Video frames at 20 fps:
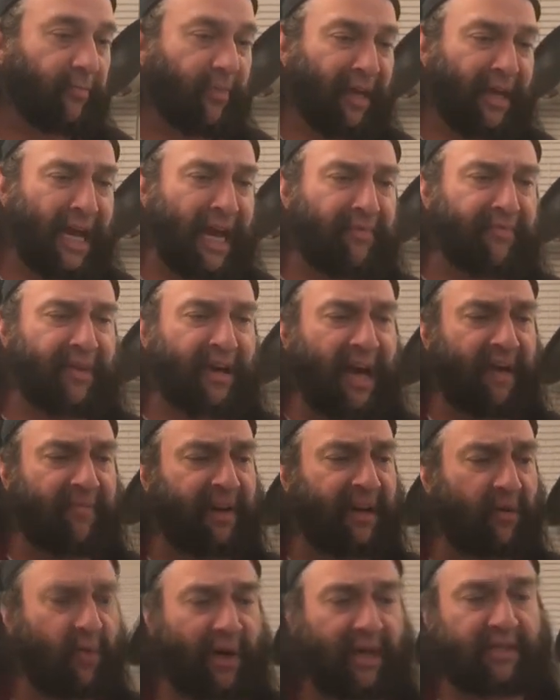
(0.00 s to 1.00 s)
Yeah, if you have
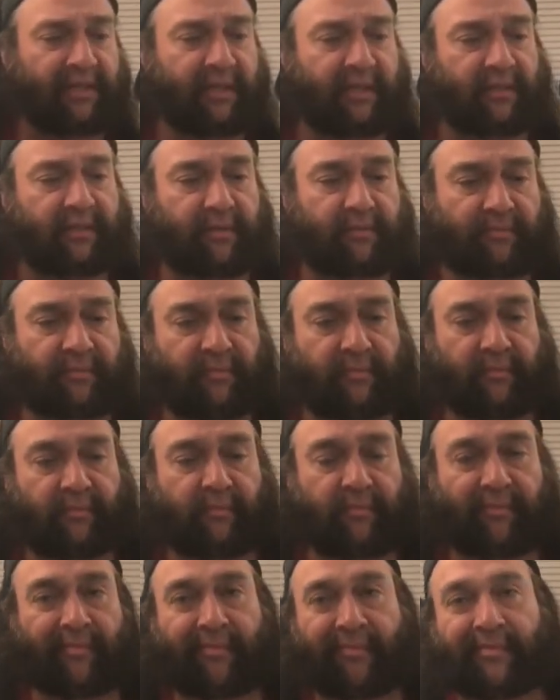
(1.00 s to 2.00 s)
any questions,
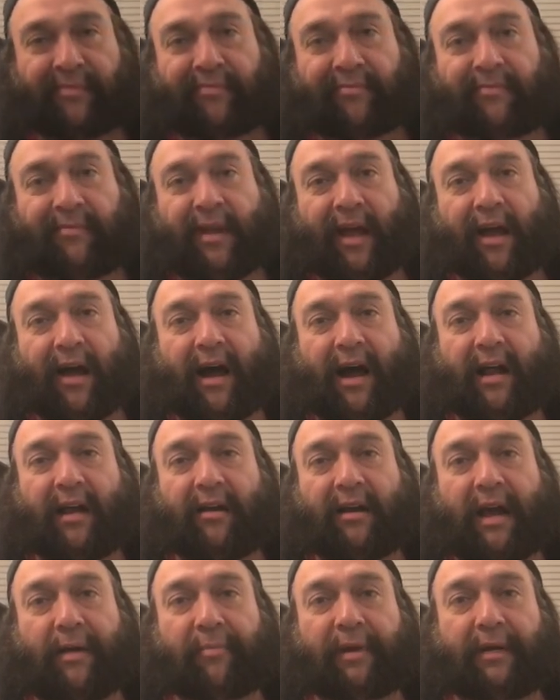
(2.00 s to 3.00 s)
holler
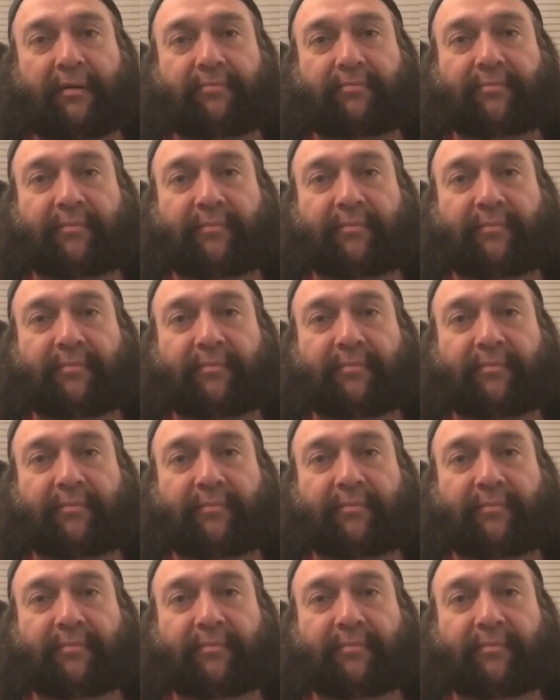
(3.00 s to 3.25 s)
at me.